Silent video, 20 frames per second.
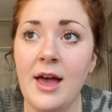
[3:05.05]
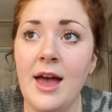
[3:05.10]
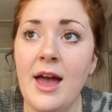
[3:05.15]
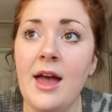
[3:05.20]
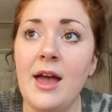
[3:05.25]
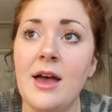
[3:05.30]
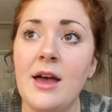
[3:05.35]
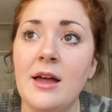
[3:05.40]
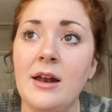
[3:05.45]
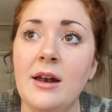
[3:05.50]

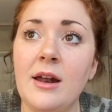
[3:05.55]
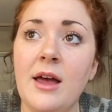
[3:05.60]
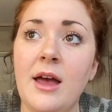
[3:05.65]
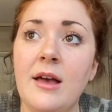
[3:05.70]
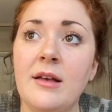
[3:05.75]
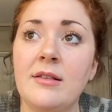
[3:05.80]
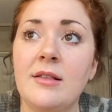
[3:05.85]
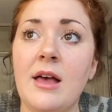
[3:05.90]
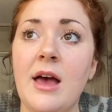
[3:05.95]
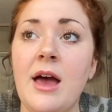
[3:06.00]
And
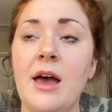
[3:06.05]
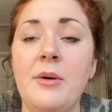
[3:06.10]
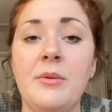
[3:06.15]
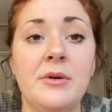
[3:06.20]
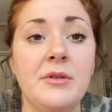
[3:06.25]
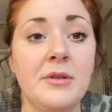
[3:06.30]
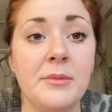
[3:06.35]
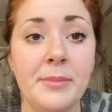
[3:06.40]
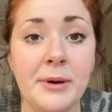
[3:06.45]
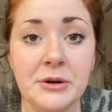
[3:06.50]
as I
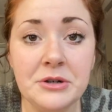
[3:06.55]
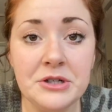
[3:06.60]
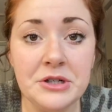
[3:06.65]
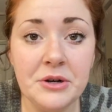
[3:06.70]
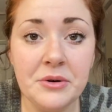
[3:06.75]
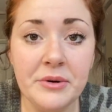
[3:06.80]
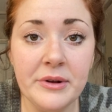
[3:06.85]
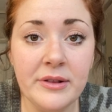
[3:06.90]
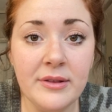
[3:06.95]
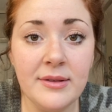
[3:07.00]
was about to
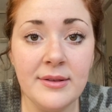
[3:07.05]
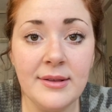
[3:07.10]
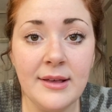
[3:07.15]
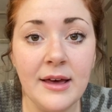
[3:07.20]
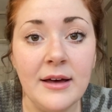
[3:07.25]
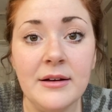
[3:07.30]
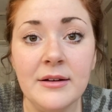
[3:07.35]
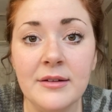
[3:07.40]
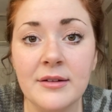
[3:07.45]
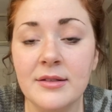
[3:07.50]
go on
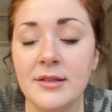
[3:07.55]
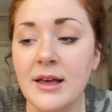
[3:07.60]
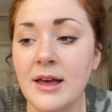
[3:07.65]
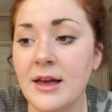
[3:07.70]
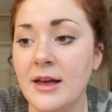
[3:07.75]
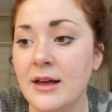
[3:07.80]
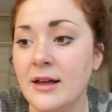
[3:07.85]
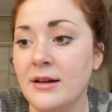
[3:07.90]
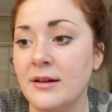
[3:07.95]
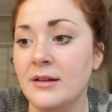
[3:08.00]
Skills,
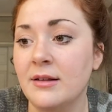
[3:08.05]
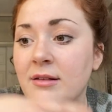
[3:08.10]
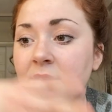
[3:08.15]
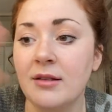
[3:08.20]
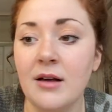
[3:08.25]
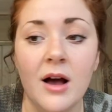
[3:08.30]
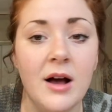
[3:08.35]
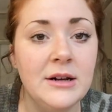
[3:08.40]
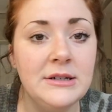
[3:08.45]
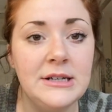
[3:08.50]
it
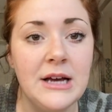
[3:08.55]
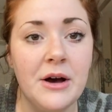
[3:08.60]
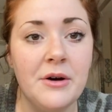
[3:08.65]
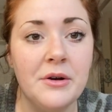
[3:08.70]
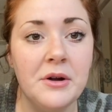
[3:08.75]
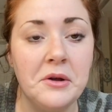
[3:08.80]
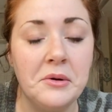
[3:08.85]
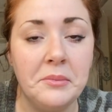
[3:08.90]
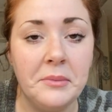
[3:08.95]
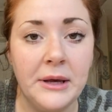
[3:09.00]
zonked
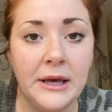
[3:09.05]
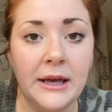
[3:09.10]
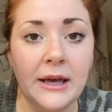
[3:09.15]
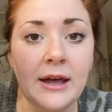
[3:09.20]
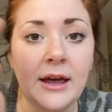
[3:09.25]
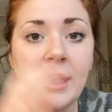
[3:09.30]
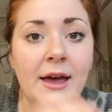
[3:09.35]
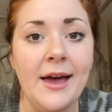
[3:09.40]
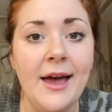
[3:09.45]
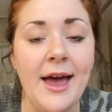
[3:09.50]
out on me.